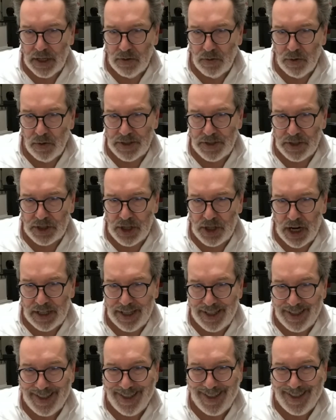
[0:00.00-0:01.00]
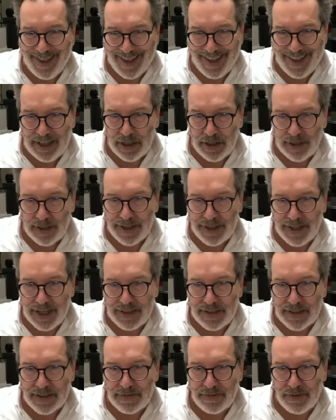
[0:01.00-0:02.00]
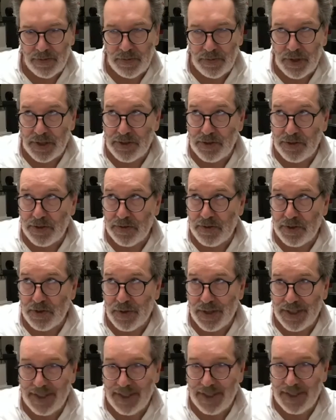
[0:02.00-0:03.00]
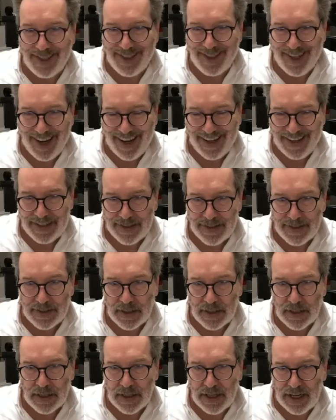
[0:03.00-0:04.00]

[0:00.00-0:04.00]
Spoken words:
whereas the Chinese did learn the lessons from the sort of 2010s